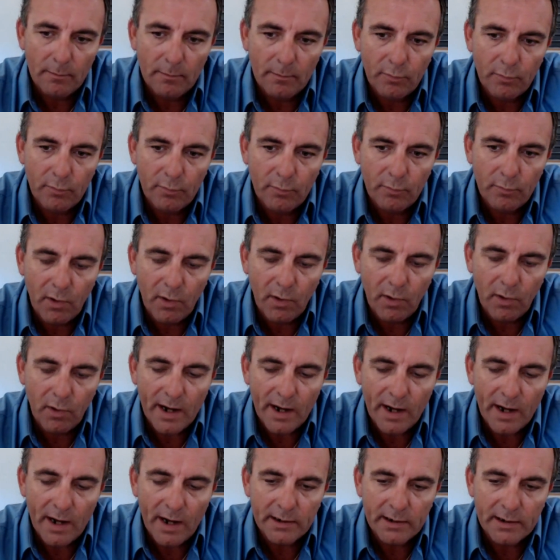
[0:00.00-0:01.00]

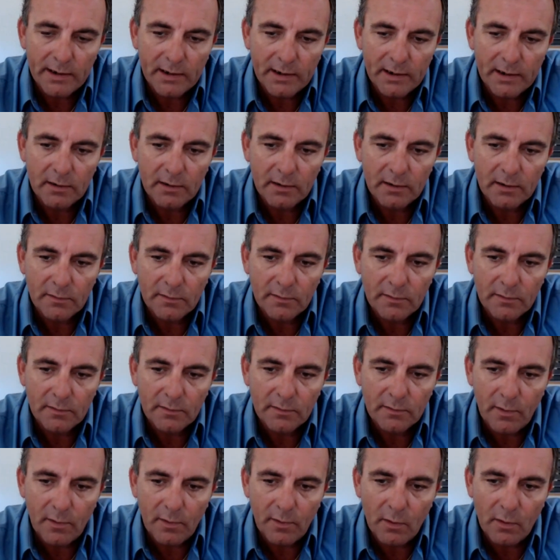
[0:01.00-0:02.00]
break
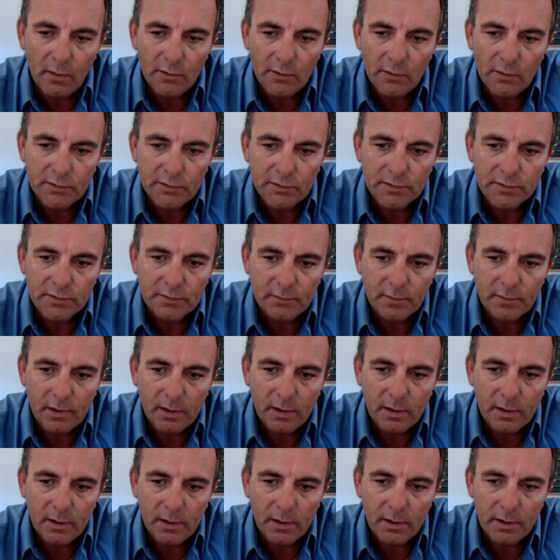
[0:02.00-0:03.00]
those
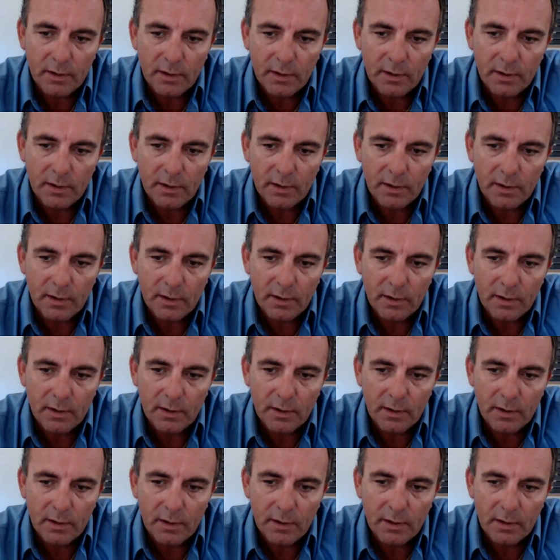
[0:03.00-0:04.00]
high rates
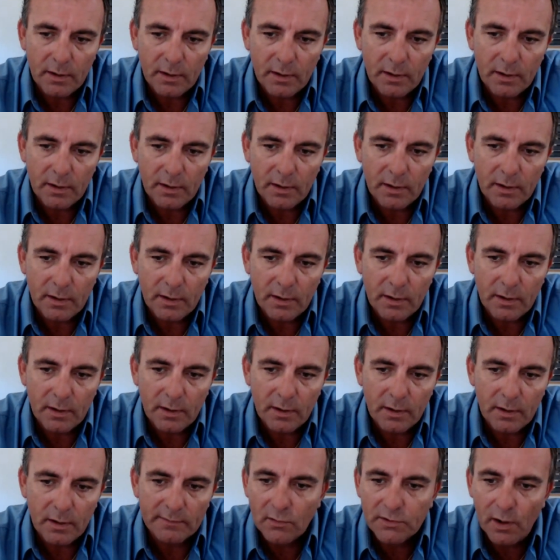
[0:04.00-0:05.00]
down. They
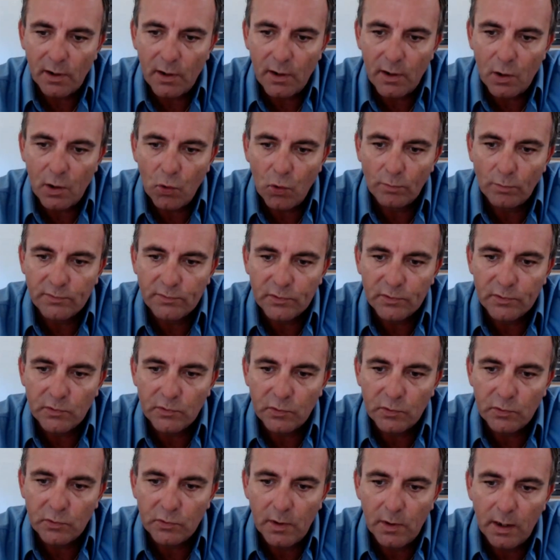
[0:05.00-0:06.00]
help to
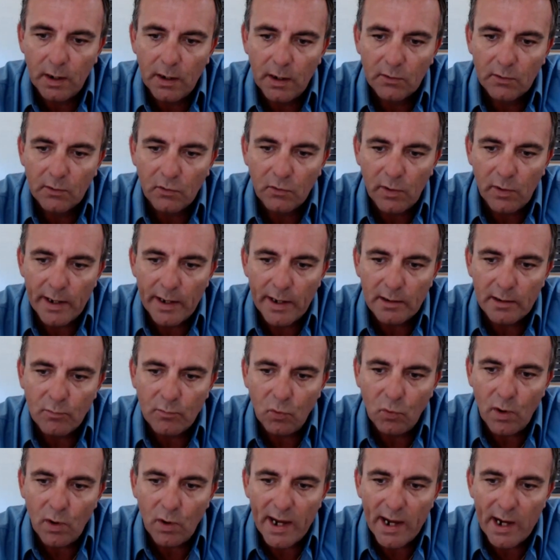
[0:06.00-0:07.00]
create a more
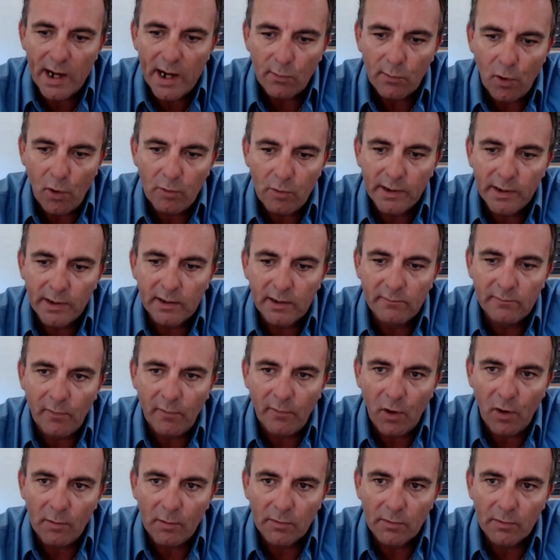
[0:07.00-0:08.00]
aerobic environment
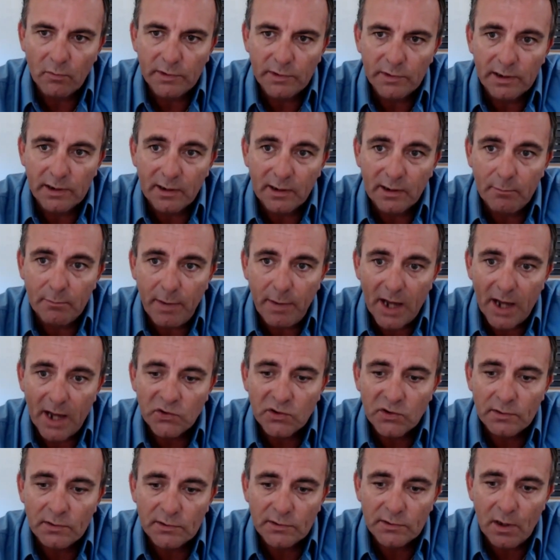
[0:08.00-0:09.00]
within a compaction
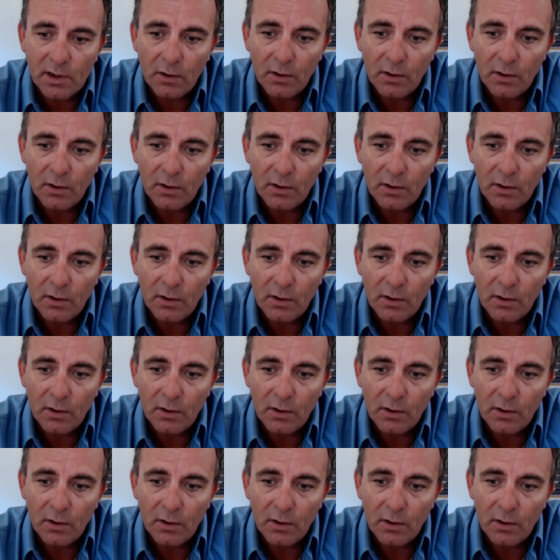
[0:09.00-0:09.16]
zone.